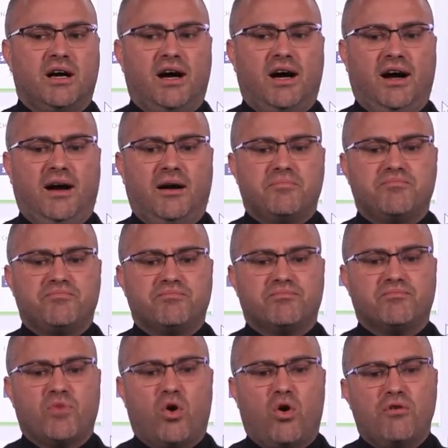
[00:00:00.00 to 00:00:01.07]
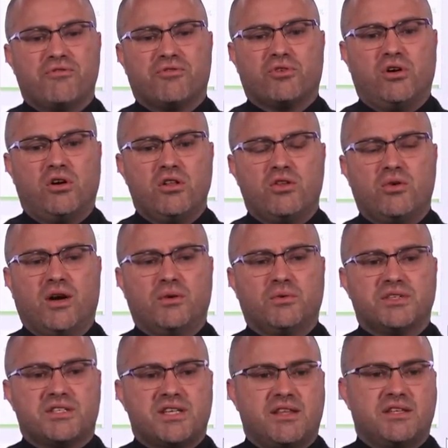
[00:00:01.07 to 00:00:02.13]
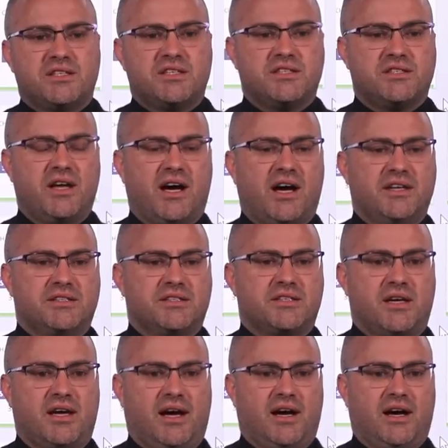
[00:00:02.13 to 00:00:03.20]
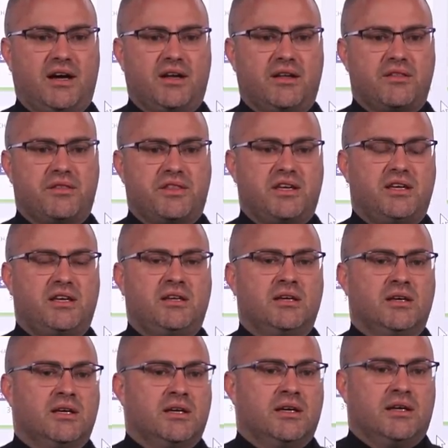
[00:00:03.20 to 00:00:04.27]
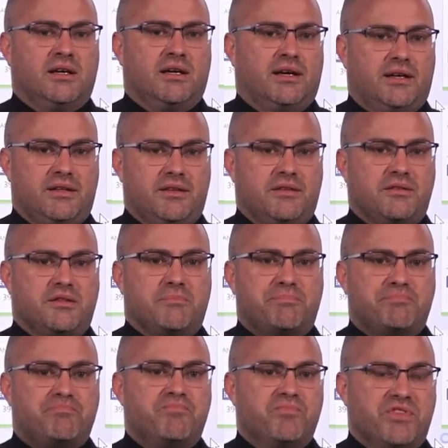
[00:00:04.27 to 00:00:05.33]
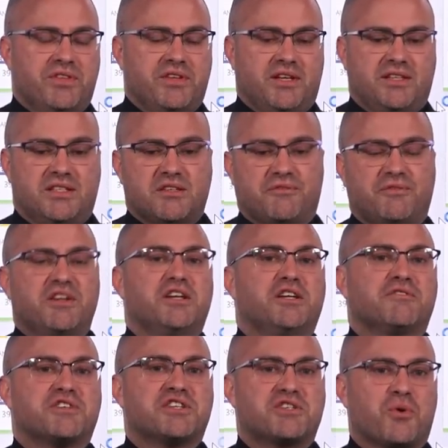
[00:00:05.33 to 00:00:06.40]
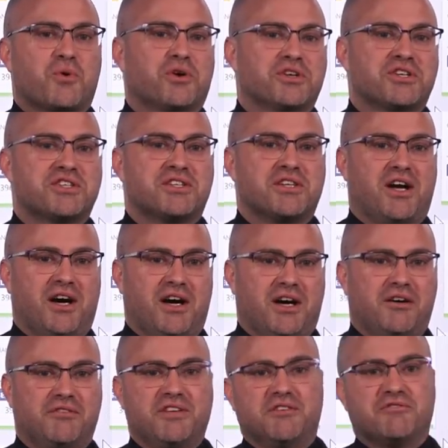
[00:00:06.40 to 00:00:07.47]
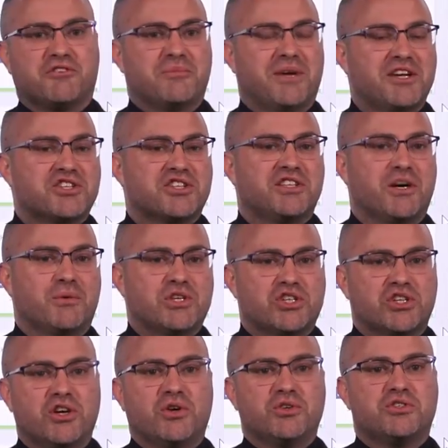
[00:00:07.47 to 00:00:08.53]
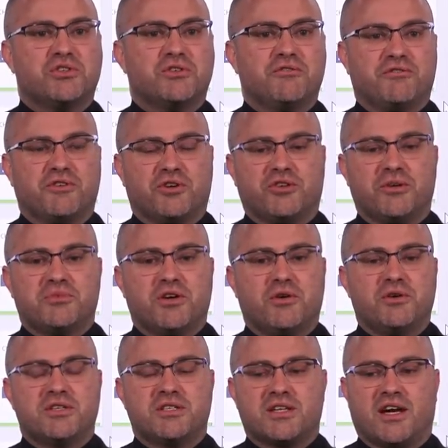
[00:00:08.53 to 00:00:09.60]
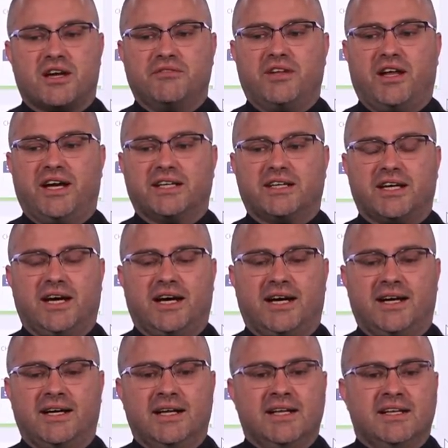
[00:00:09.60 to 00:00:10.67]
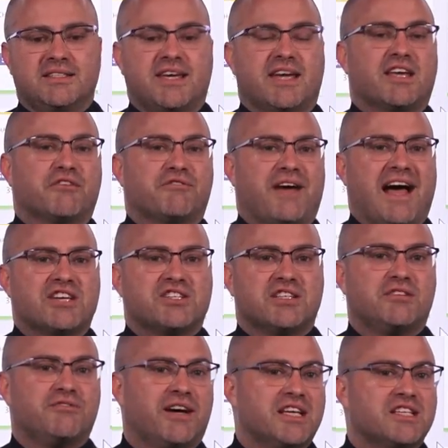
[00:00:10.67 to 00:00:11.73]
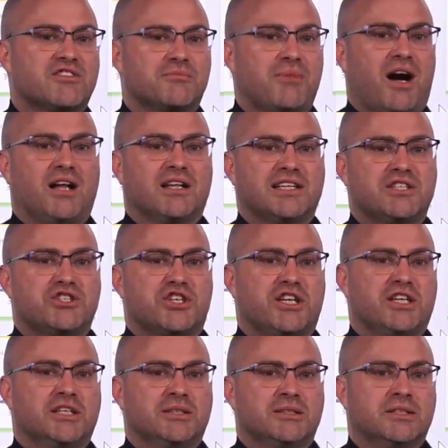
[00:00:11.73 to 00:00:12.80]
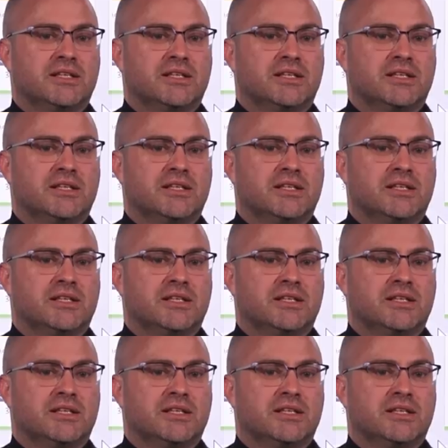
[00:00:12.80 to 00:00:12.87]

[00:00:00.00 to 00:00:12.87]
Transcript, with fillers: Um, overall, though, I would say this is not uh, the, uh, the the definitive source of information that we should go to for crypto is kind of like uh, taking fashion advice from Ali G.